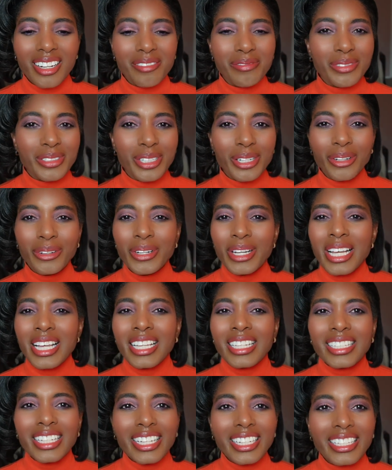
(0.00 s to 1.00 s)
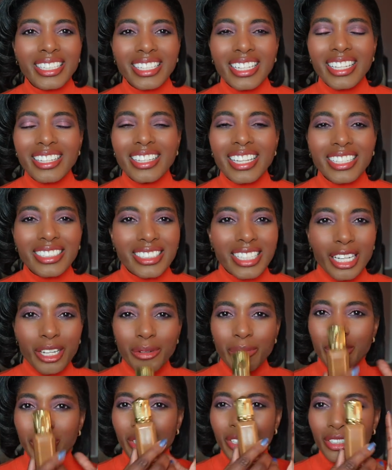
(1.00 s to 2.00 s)
So like that day
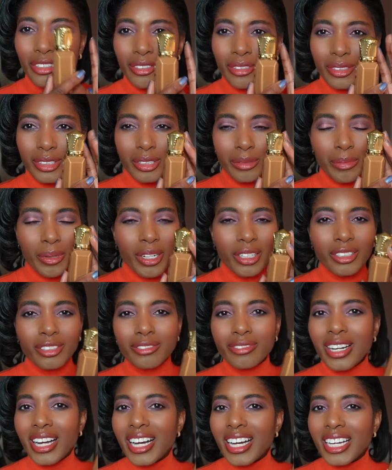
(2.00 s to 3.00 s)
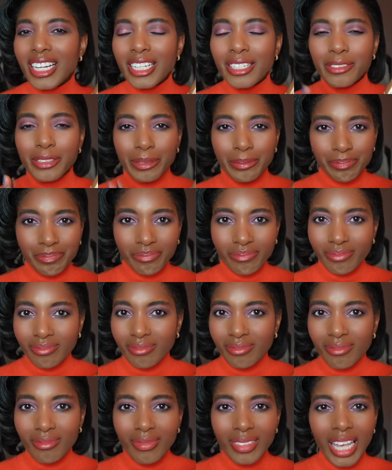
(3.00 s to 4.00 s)
when the bottle arrived,
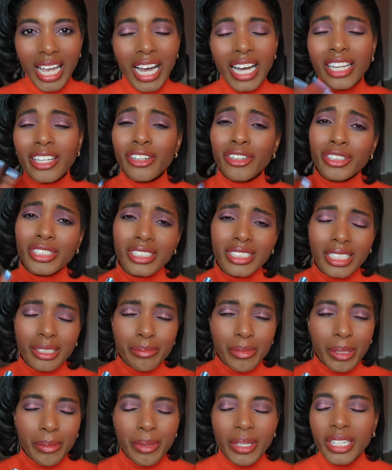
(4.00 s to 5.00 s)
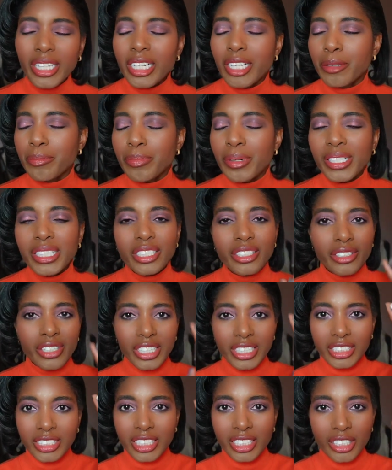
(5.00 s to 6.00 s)
I had already done my makeup, but you know,
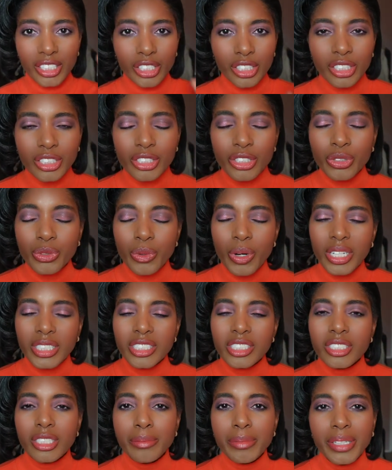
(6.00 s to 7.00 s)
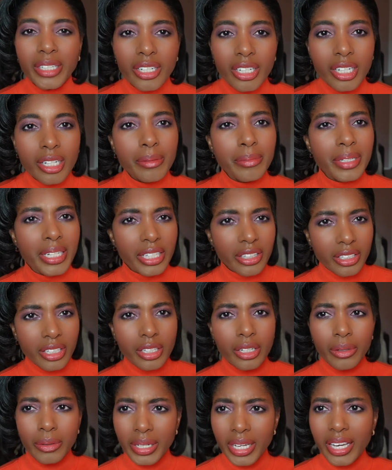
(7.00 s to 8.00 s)
I did the swatches on my arm and I
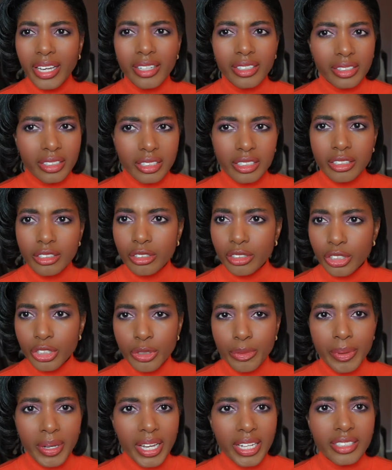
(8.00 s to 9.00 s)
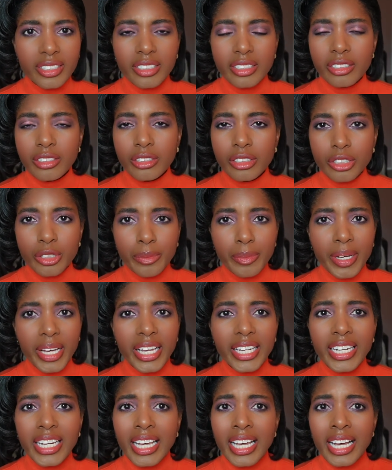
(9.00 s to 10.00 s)
thought, okay, doesn't look too bad, doesn't look too
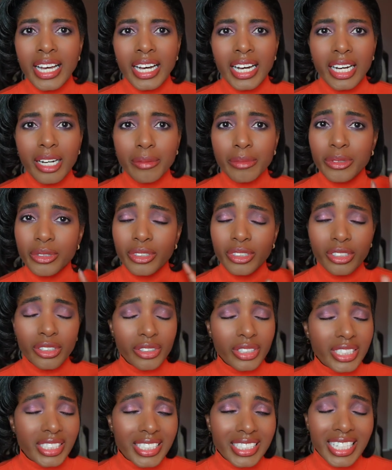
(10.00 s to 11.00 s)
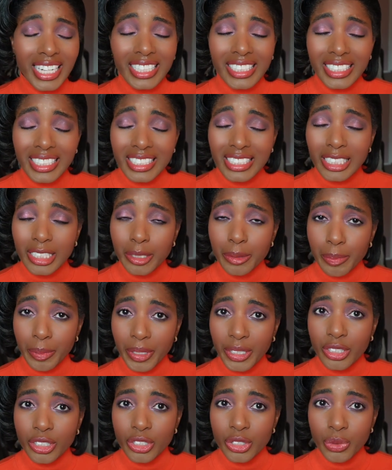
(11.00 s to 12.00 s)
bad. You know, because it's not easy to
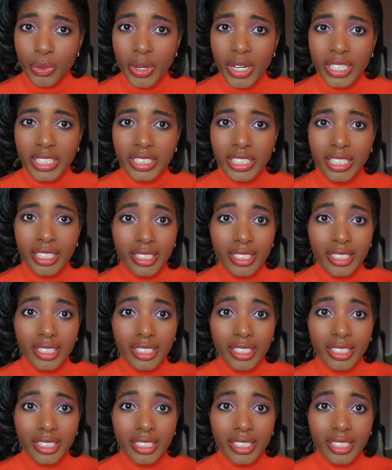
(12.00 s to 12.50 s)
pick the swatch